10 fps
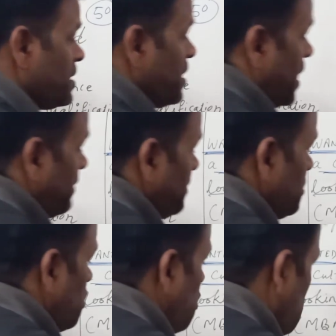
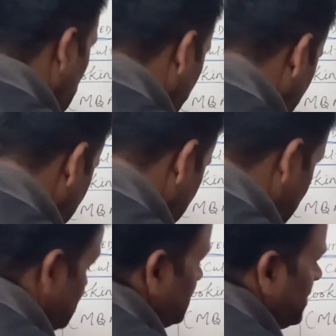Having own
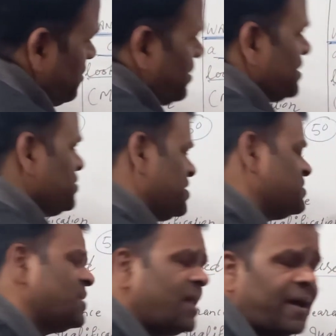business, here you can
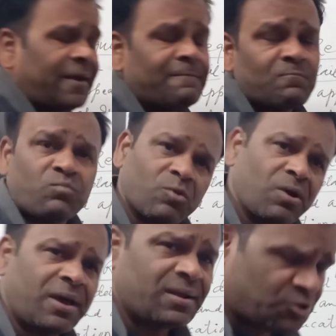change the line,
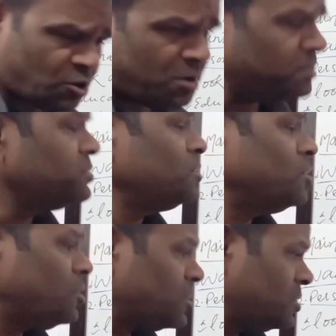okay, job
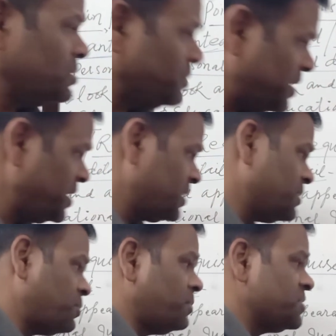or any
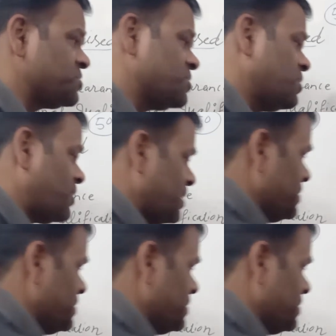other professional you can